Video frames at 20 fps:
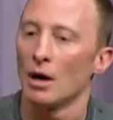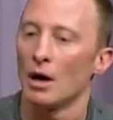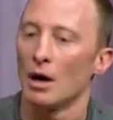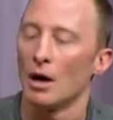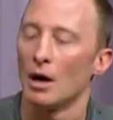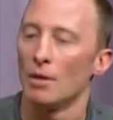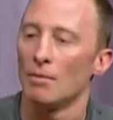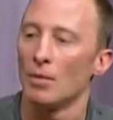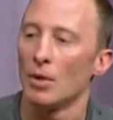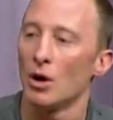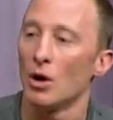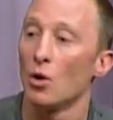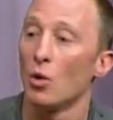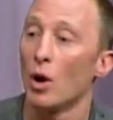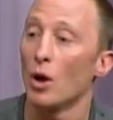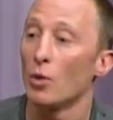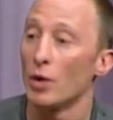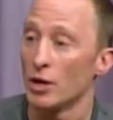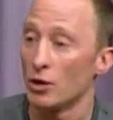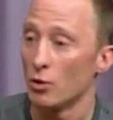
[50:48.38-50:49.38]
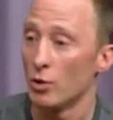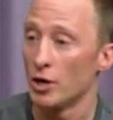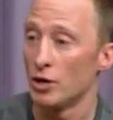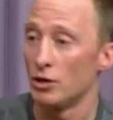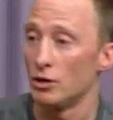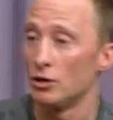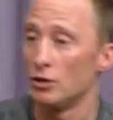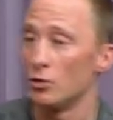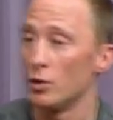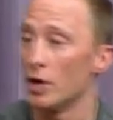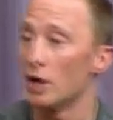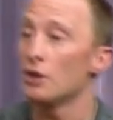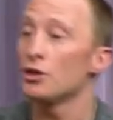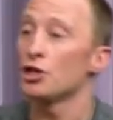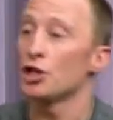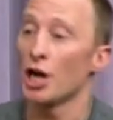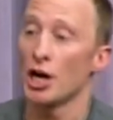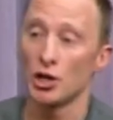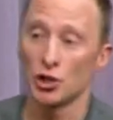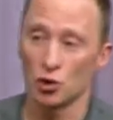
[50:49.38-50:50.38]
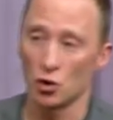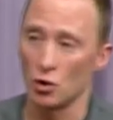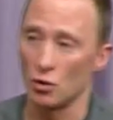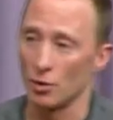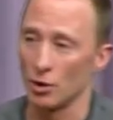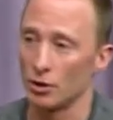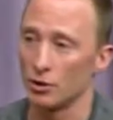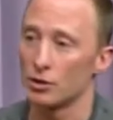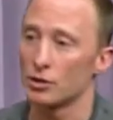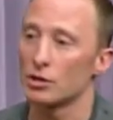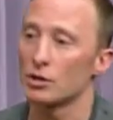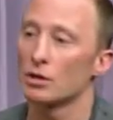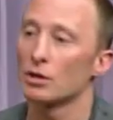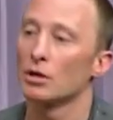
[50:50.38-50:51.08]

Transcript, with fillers: up? Well, we don't change hormones.